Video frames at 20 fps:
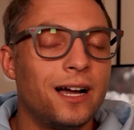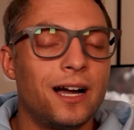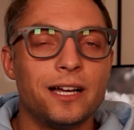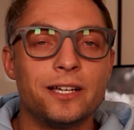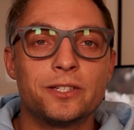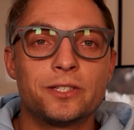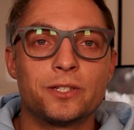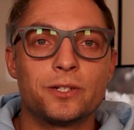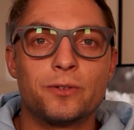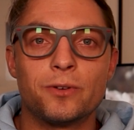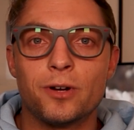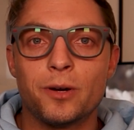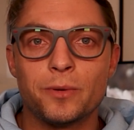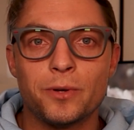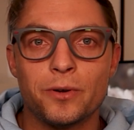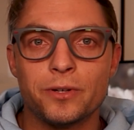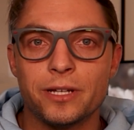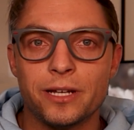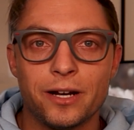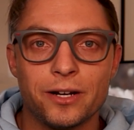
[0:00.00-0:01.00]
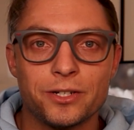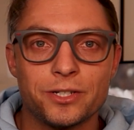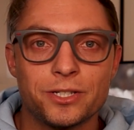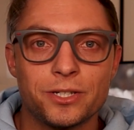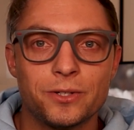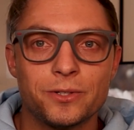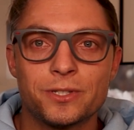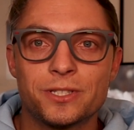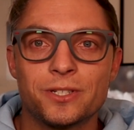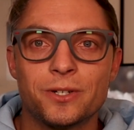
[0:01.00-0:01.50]
I used to grow up going to air
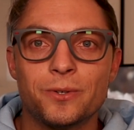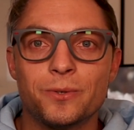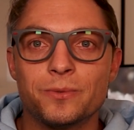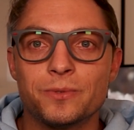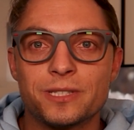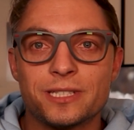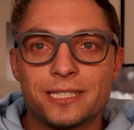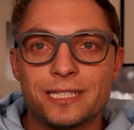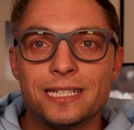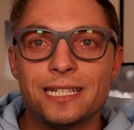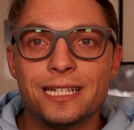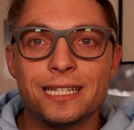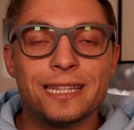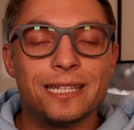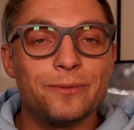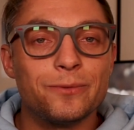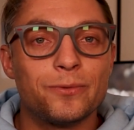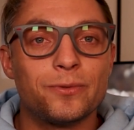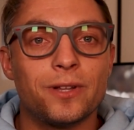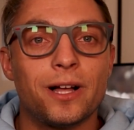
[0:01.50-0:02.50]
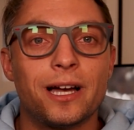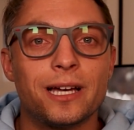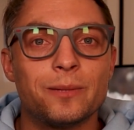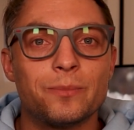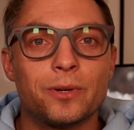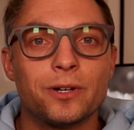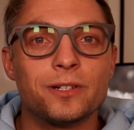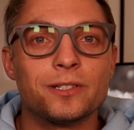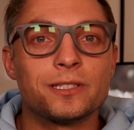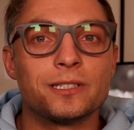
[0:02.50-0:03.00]
shows, so seeing them fly
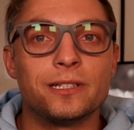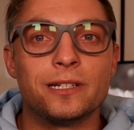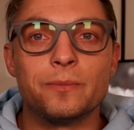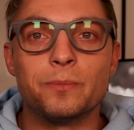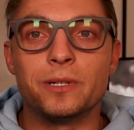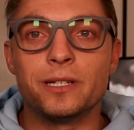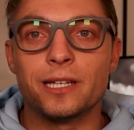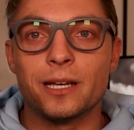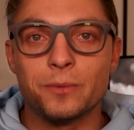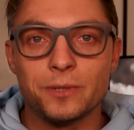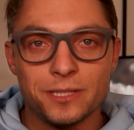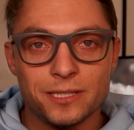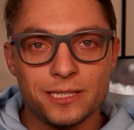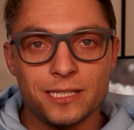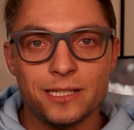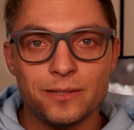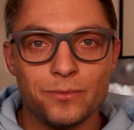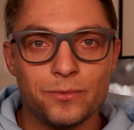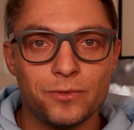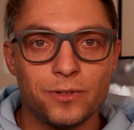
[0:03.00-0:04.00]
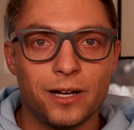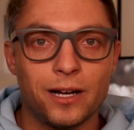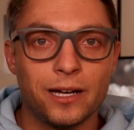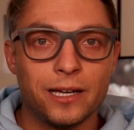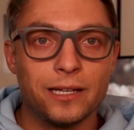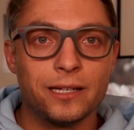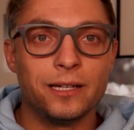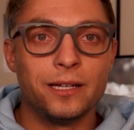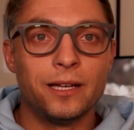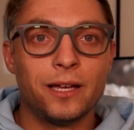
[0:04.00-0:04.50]
in person and being able to see them
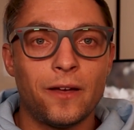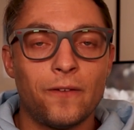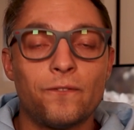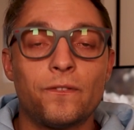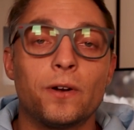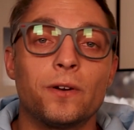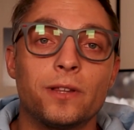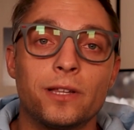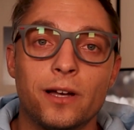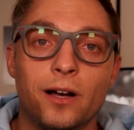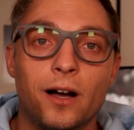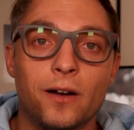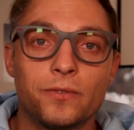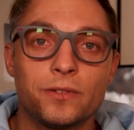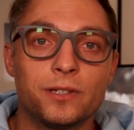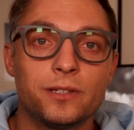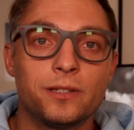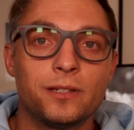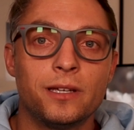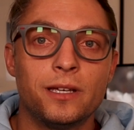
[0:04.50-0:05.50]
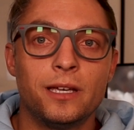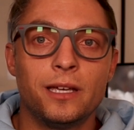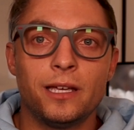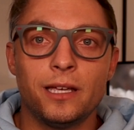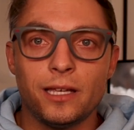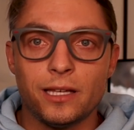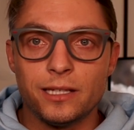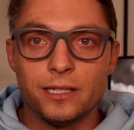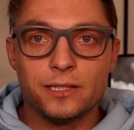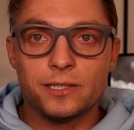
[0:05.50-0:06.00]
fly fairly often
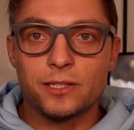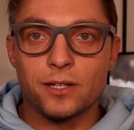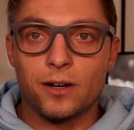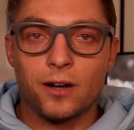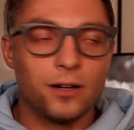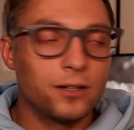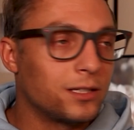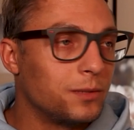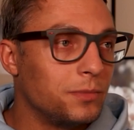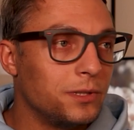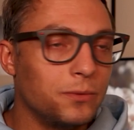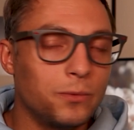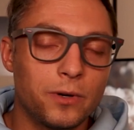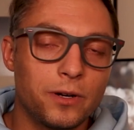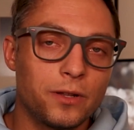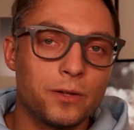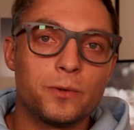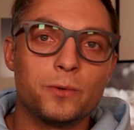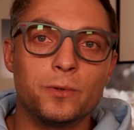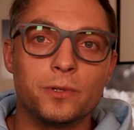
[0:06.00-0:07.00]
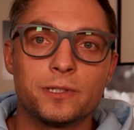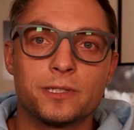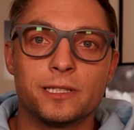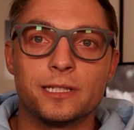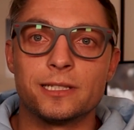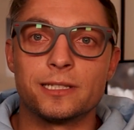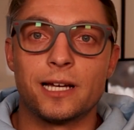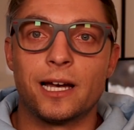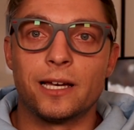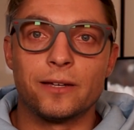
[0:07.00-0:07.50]
is arguably one of the coolest
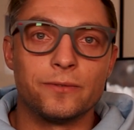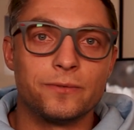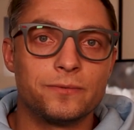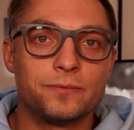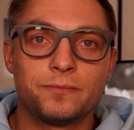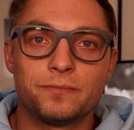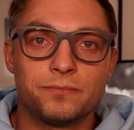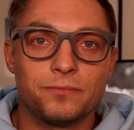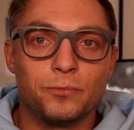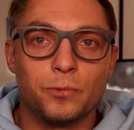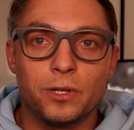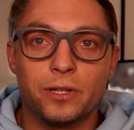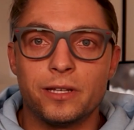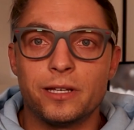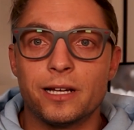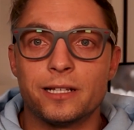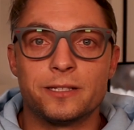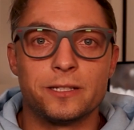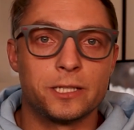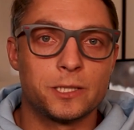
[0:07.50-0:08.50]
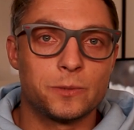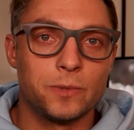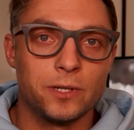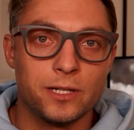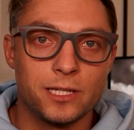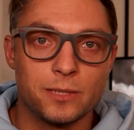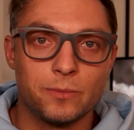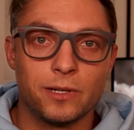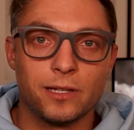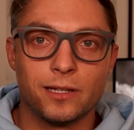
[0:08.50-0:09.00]
things I've really got to
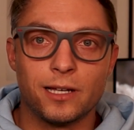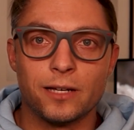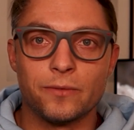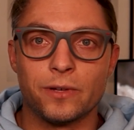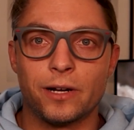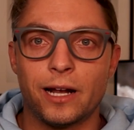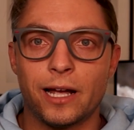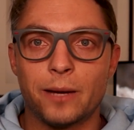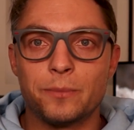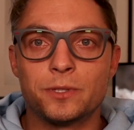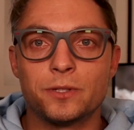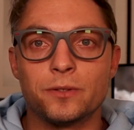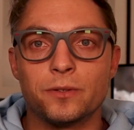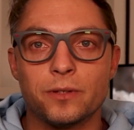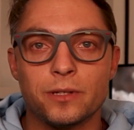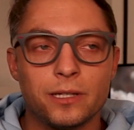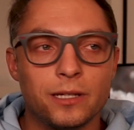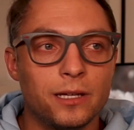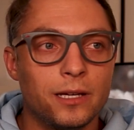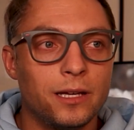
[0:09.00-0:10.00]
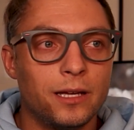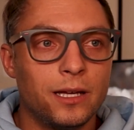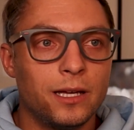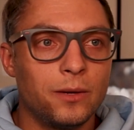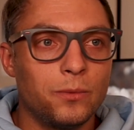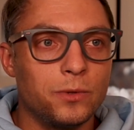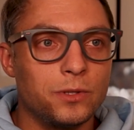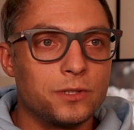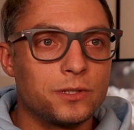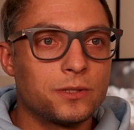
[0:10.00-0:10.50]
experience in my life. And I absolutely
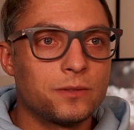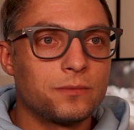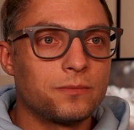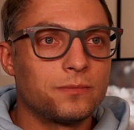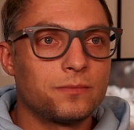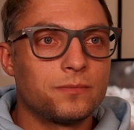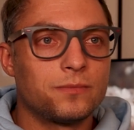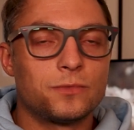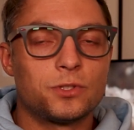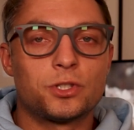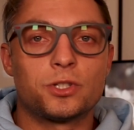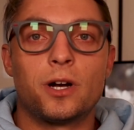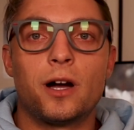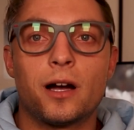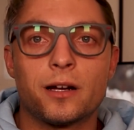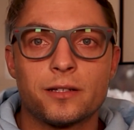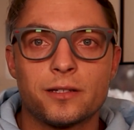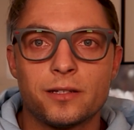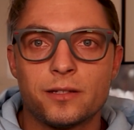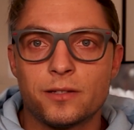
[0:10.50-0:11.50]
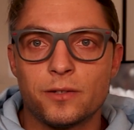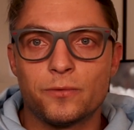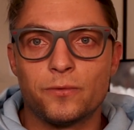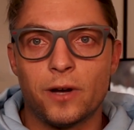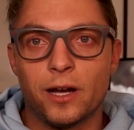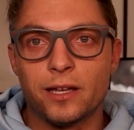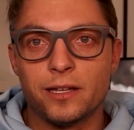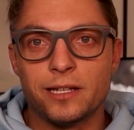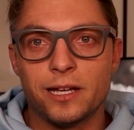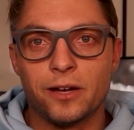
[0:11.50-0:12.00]
was shocked to
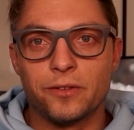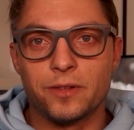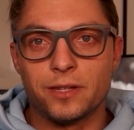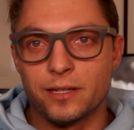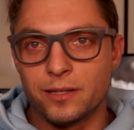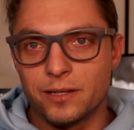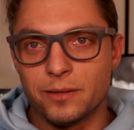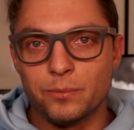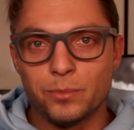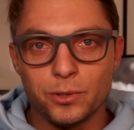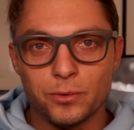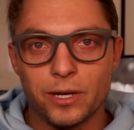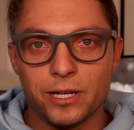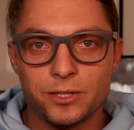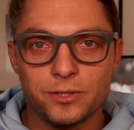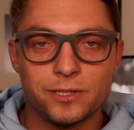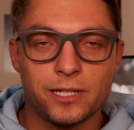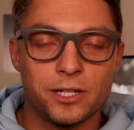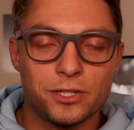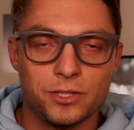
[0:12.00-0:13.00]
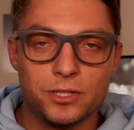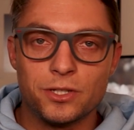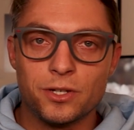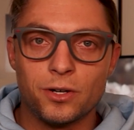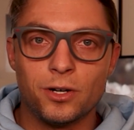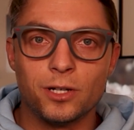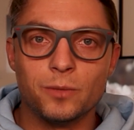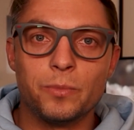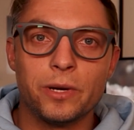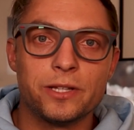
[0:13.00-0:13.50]
find out that Blue Angels actually
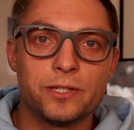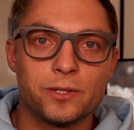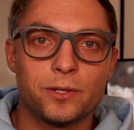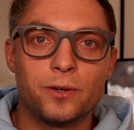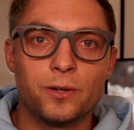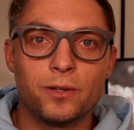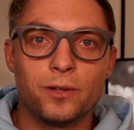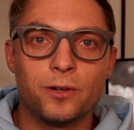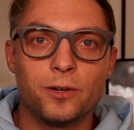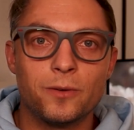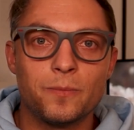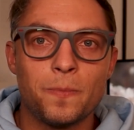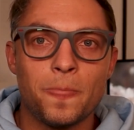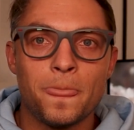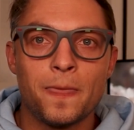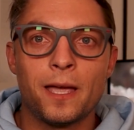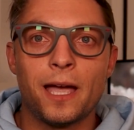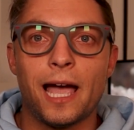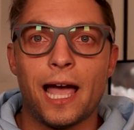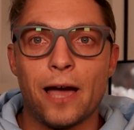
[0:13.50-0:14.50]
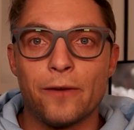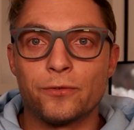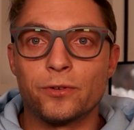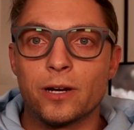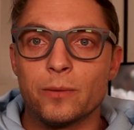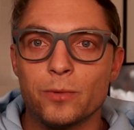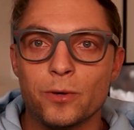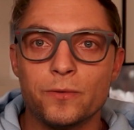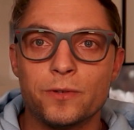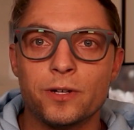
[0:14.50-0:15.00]
called Pensacola home after
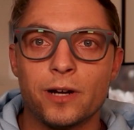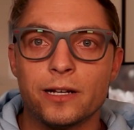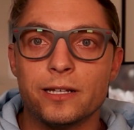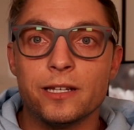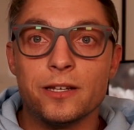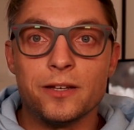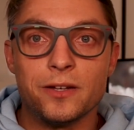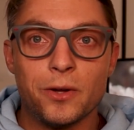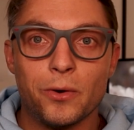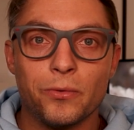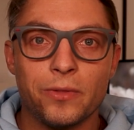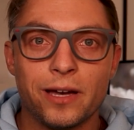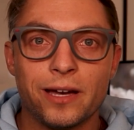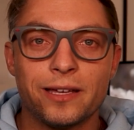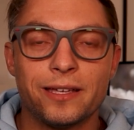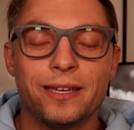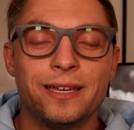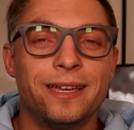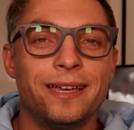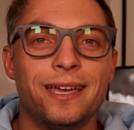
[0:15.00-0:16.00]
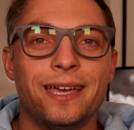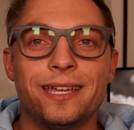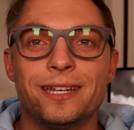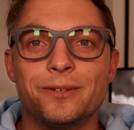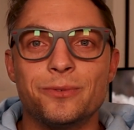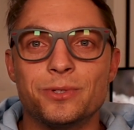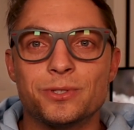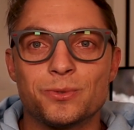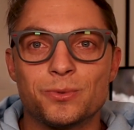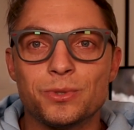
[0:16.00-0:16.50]
I moved here. I didn't know that. And
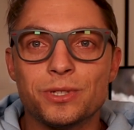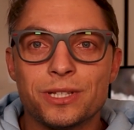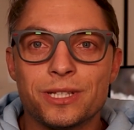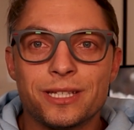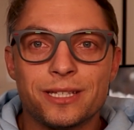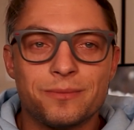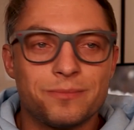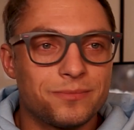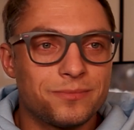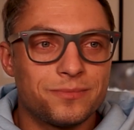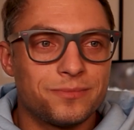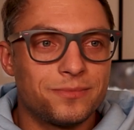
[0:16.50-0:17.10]
it was really